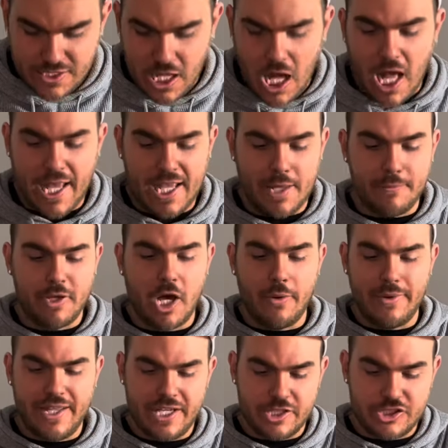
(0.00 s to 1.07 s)
that I am
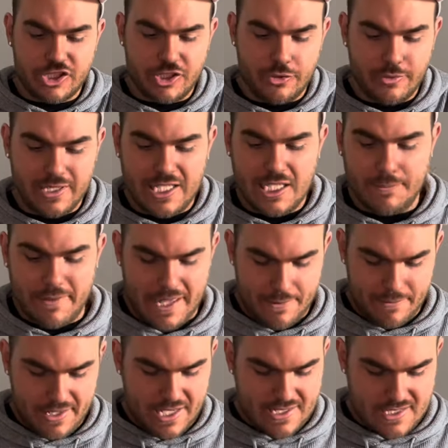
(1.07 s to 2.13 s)
going to keep it
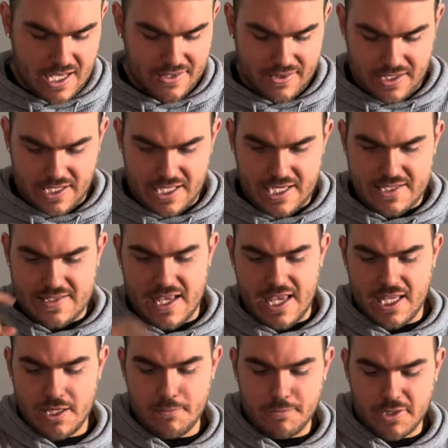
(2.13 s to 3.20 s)
because I think it is
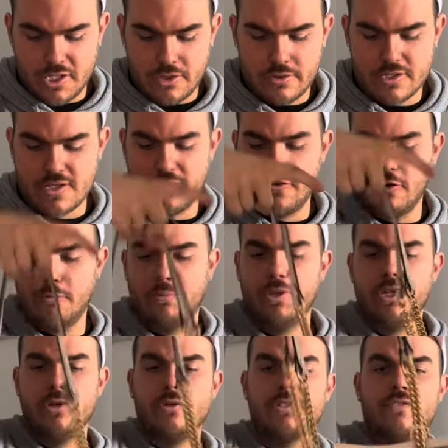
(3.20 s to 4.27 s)
a beautiful,
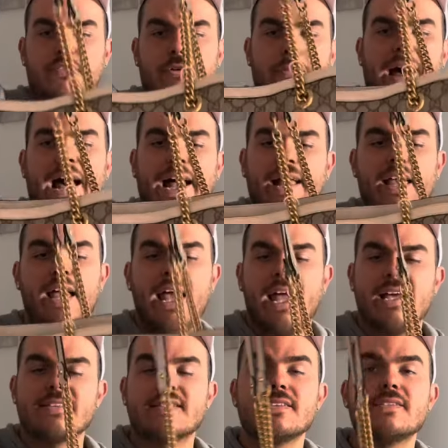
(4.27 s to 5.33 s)
beautiful bag. It's a